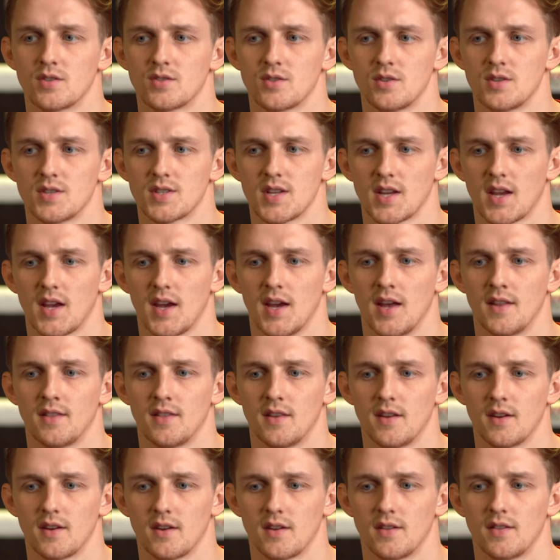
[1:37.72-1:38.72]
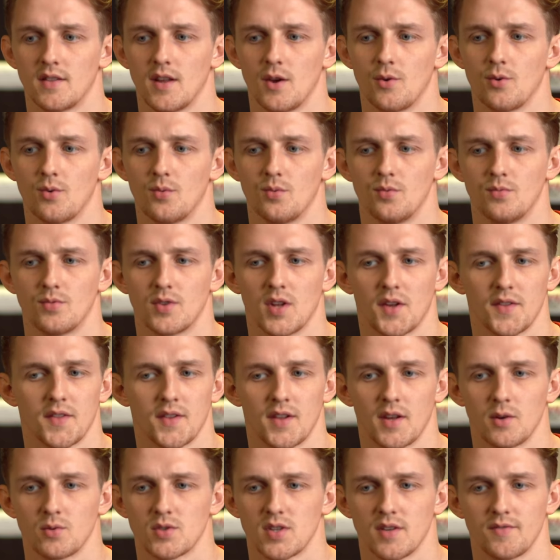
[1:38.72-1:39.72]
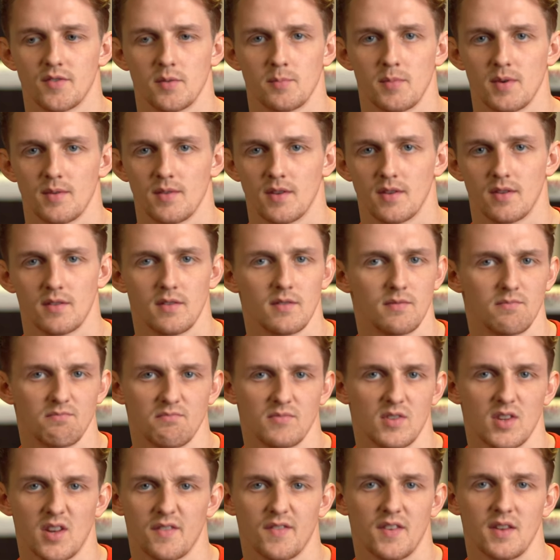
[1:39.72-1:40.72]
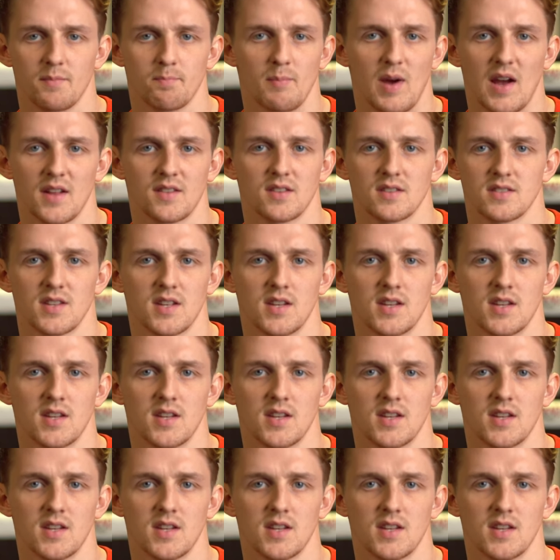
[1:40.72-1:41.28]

as soon as I get in there now, nothing matters